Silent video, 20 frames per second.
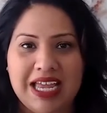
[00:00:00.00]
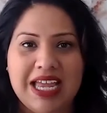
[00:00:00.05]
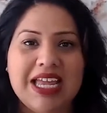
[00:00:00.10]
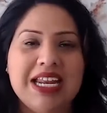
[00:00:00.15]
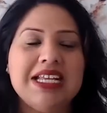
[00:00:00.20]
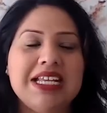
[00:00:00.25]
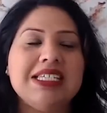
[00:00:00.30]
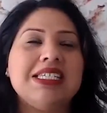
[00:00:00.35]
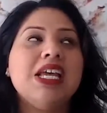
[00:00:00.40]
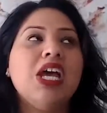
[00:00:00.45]
It
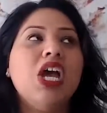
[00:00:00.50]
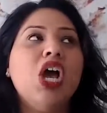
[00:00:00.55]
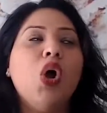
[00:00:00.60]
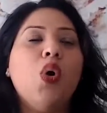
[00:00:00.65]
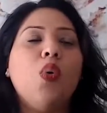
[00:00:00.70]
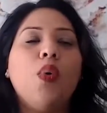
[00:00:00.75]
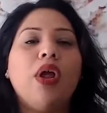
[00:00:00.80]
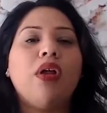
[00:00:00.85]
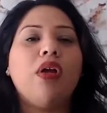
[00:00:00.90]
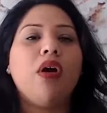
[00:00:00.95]
is
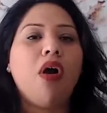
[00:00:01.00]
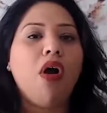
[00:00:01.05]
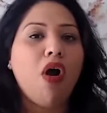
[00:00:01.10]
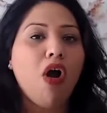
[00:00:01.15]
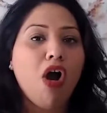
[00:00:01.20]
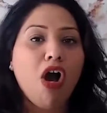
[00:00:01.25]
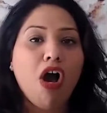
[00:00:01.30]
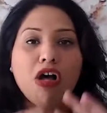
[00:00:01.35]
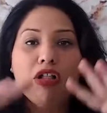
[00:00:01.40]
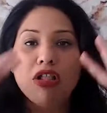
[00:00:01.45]
where
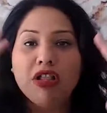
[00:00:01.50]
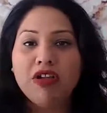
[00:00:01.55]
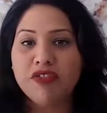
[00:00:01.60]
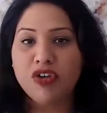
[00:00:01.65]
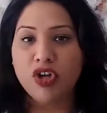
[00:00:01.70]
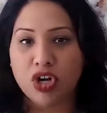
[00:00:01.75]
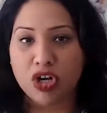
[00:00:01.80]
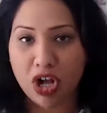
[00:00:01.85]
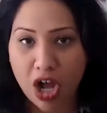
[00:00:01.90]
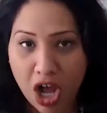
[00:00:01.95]
all of
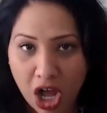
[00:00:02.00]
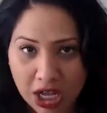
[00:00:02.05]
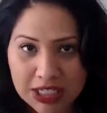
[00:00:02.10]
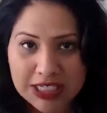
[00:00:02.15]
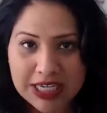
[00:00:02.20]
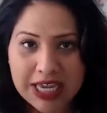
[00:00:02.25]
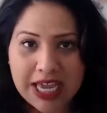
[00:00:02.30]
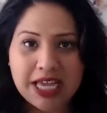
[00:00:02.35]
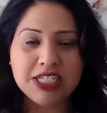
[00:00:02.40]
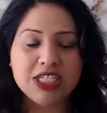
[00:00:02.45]
your
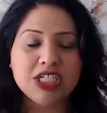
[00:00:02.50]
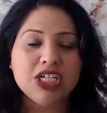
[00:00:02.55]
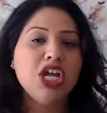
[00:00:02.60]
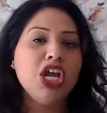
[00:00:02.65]
content,